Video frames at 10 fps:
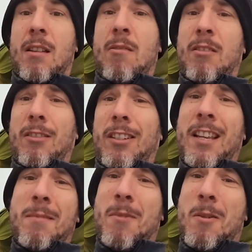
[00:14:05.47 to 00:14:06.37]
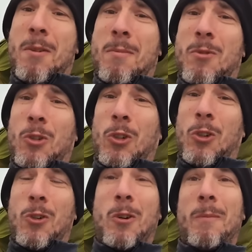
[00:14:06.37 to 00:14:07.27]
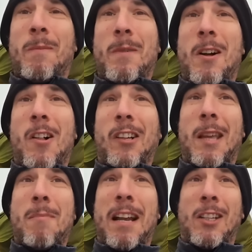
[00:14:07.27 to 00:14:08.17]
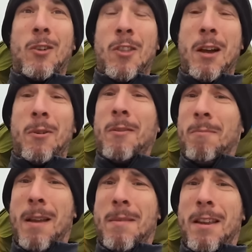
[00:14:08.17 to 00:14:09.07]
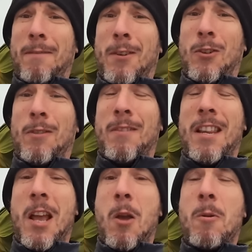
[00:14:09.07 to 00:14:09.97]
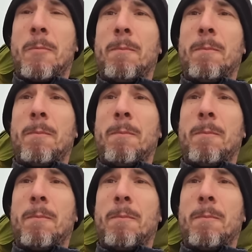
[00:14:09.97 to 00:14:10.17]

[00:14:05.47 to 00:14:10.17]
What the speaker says: Quite honestly, at the moment, I'm not sure. I'll get back to you on that one, maybe in a future video.